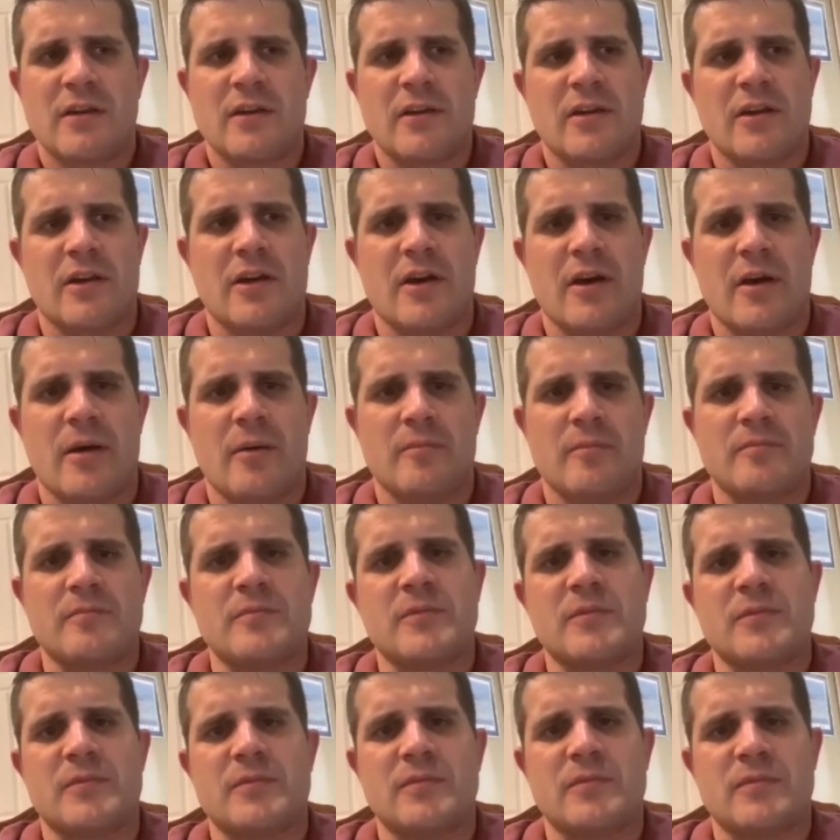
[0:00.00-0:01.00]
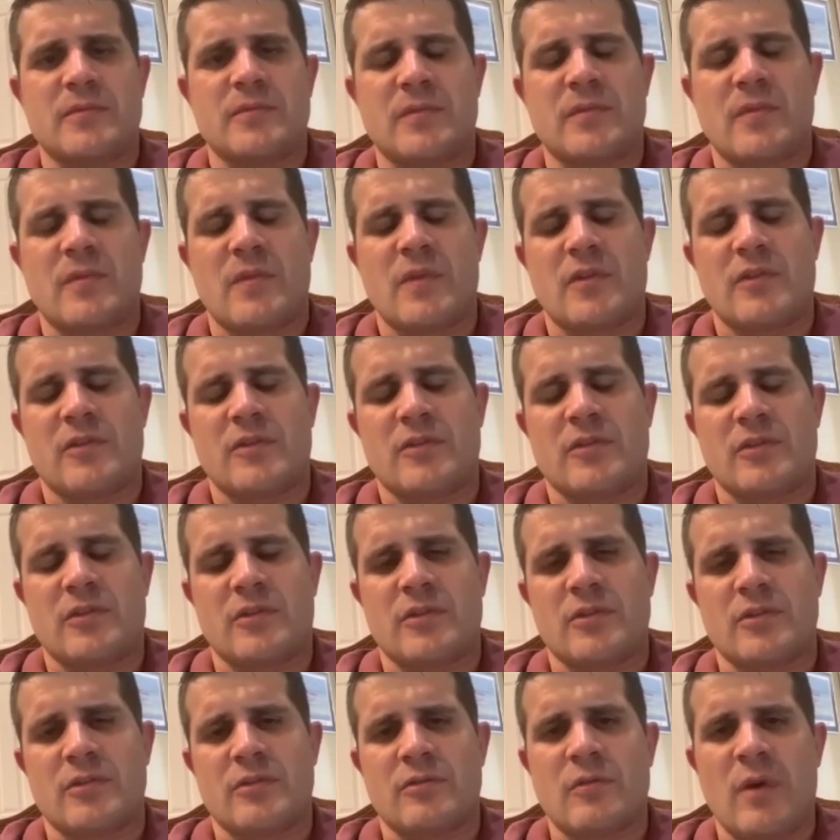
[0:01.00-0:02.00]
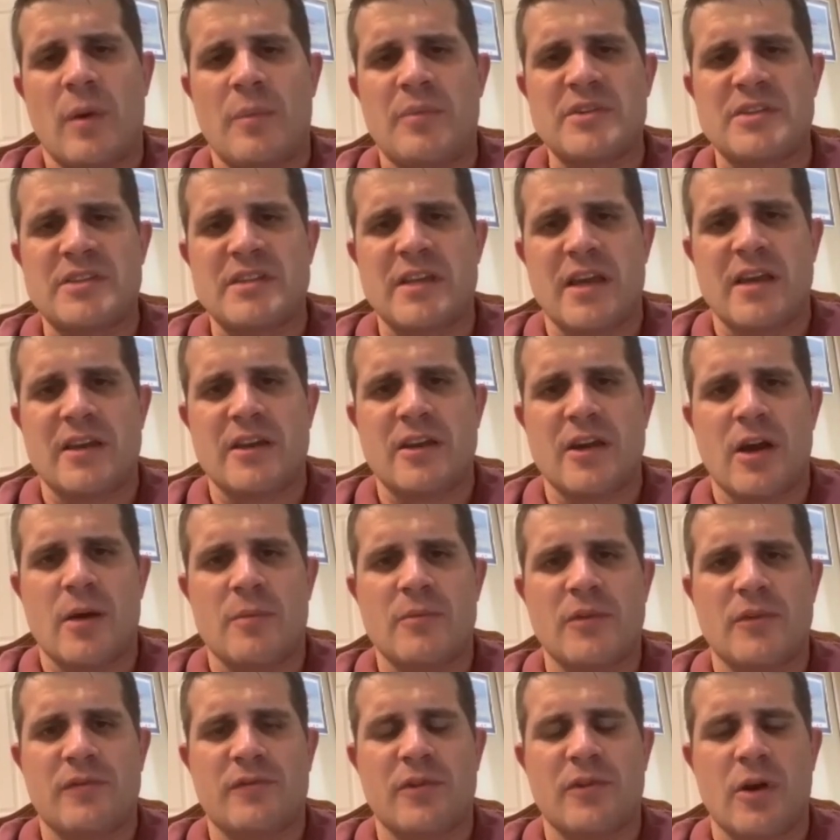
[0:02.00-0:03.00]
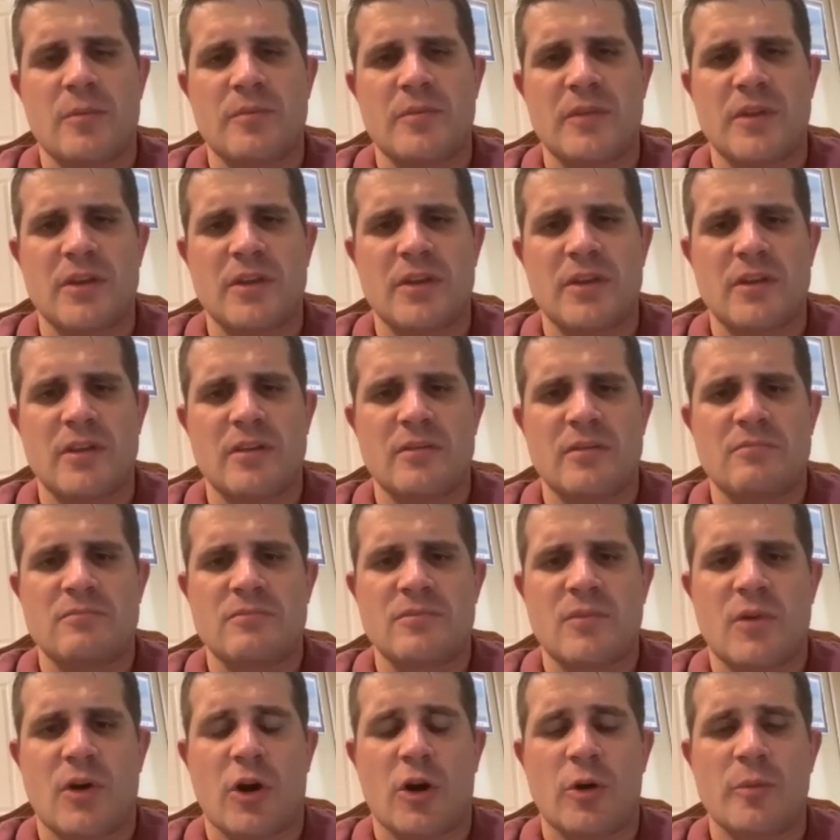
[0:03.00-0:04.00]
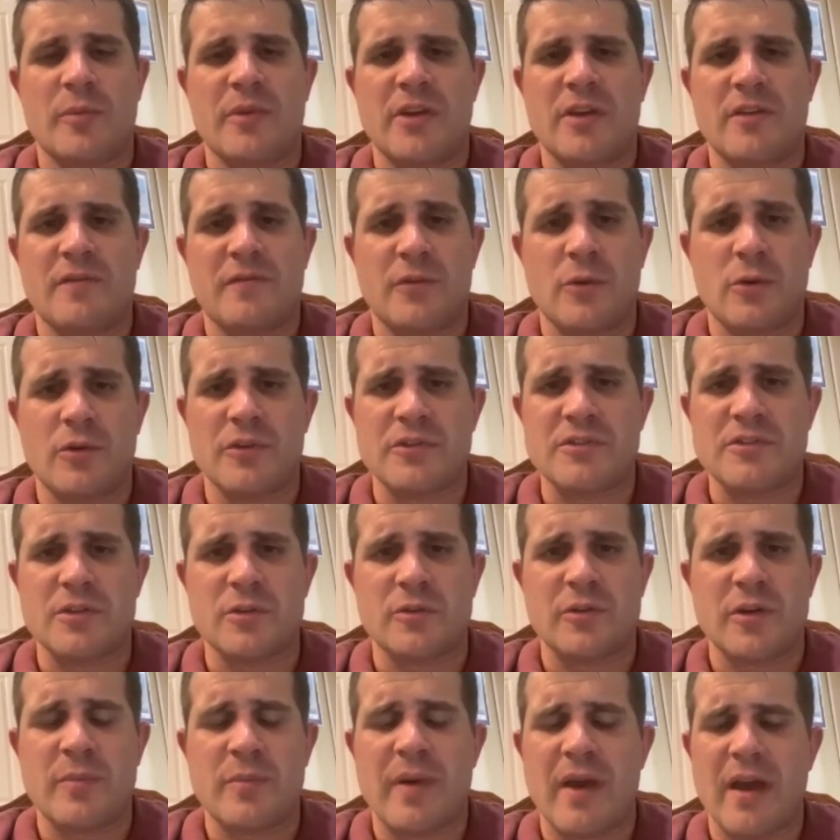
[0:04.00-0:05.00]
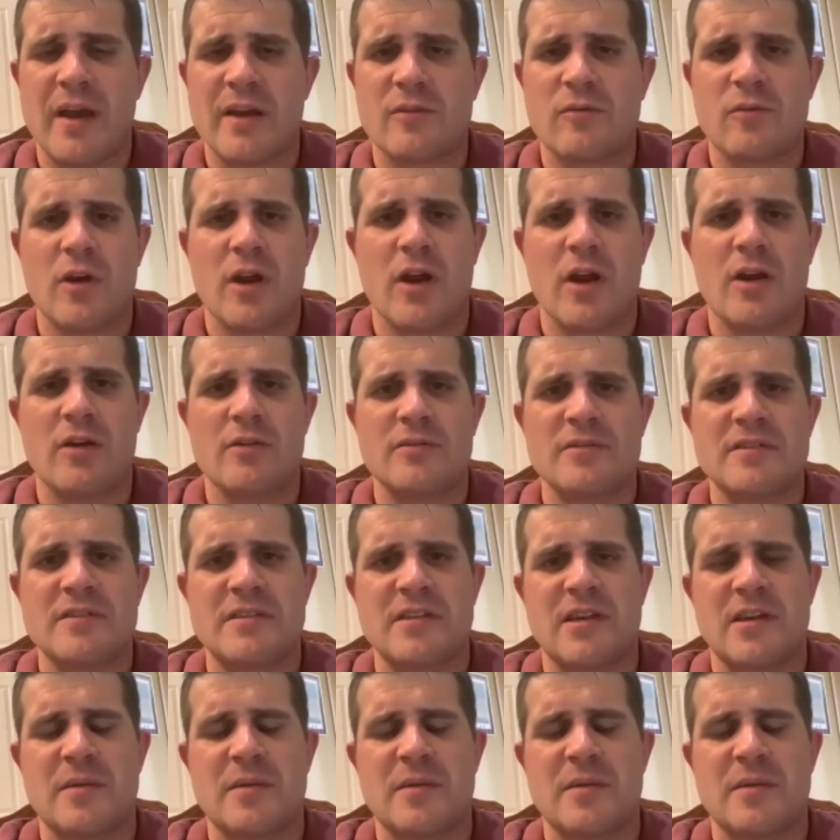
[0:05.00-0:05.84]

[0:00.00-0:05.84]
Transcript: um, they're represent um, they're from the Army field artillery backgrounds.